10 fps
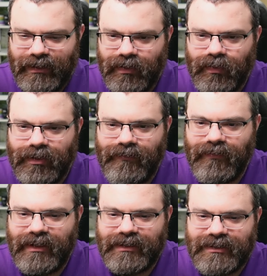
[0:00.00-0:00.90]
Cool.
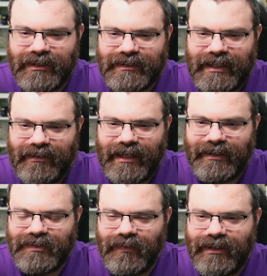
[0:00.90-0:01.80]
Well, let's look at Salet
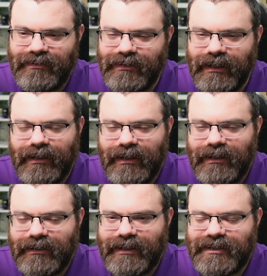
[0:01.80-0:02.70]
as well.
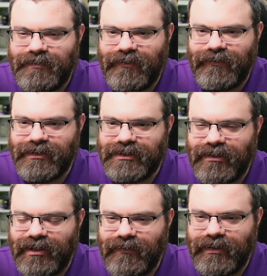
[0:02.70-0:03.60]
It's preferred
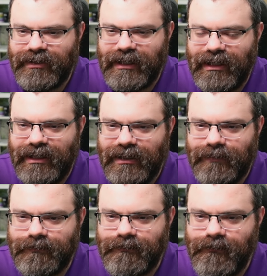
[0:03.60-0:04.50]
starting word.
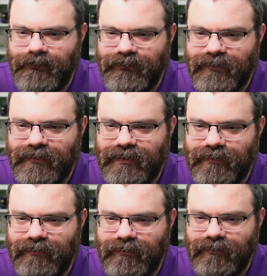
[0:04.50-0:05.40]
Um,
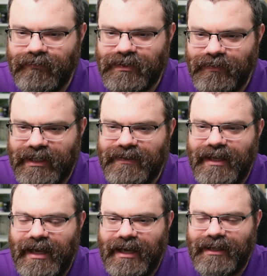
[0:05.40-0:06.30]
so we get
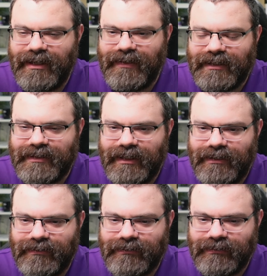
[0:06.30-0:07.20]
the A and that's
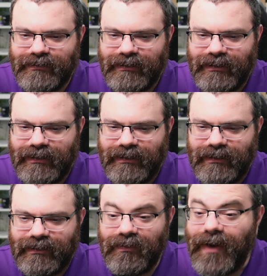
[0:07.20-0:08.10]
it.
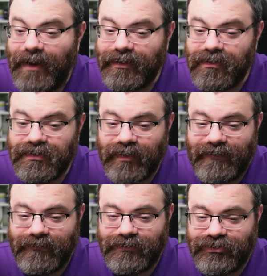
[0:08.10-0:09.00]
Wow, it goes
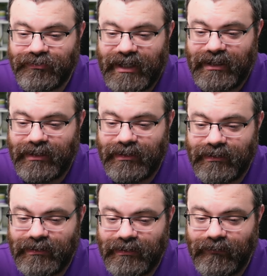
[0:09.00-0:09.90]
right for drain.
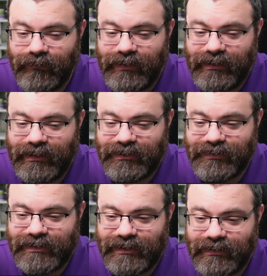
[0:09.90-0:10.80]
Really
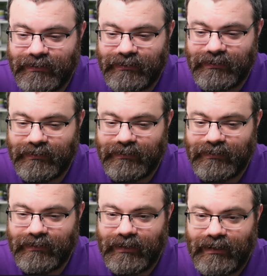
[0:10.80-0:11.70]
interesting.
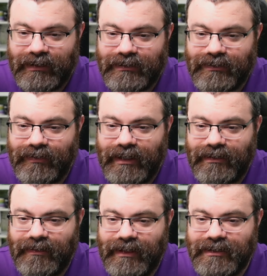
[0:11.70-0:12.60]
So
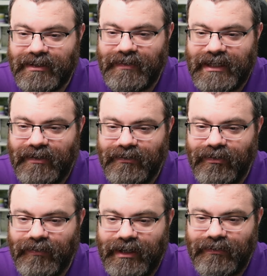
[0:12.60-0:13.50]
then, then it's going to be down to
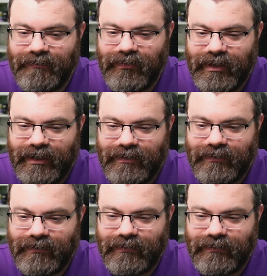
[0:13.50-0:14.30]
grain or brain.